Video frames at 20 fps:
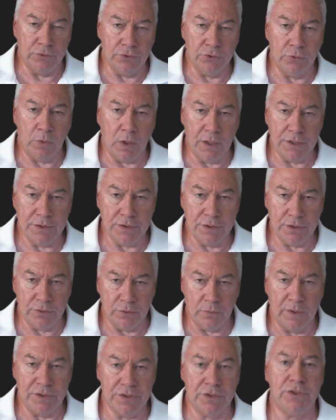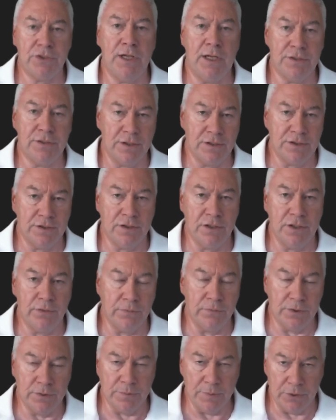twice, there's always a chance there's a
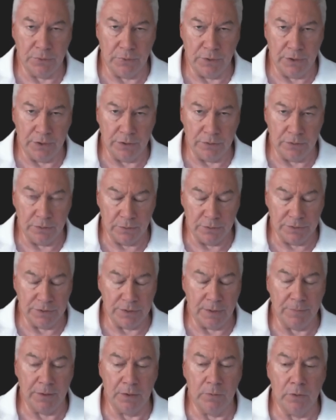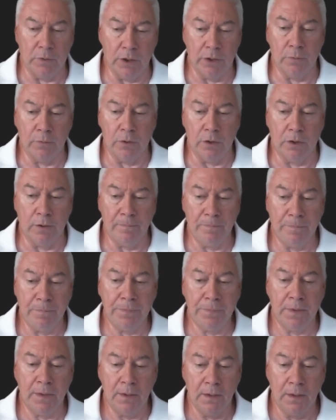difference between the two and something will go wrong.
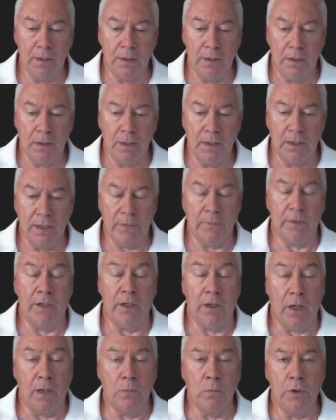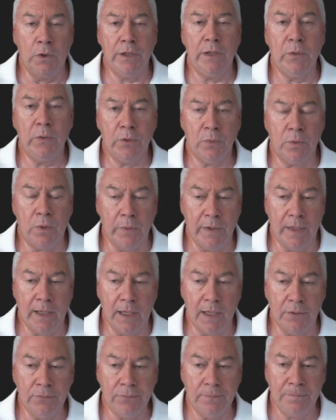Anyway, I'm working with what we
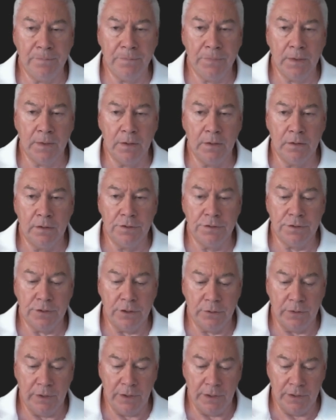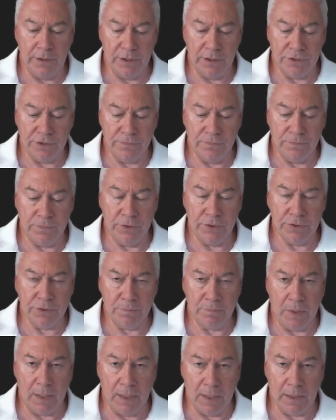have. So in this first
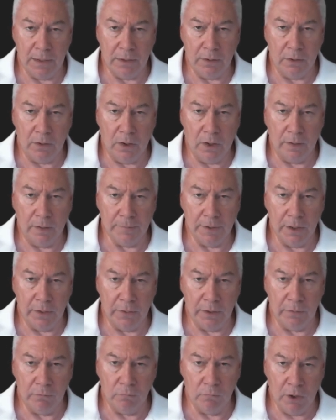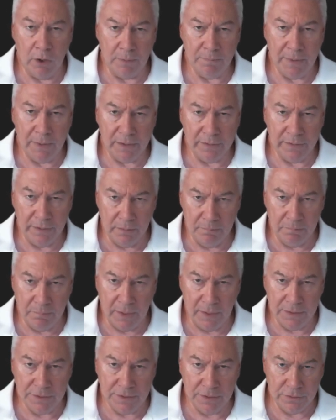part, I'm going right back to the
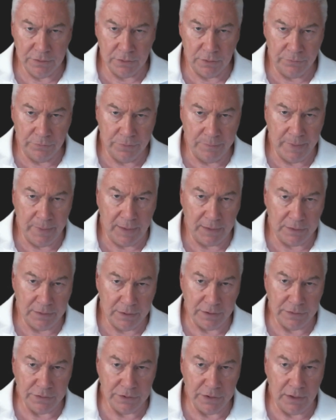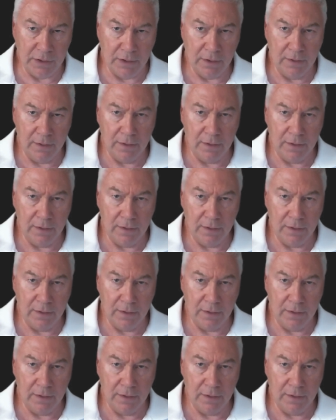basics of the backtesting,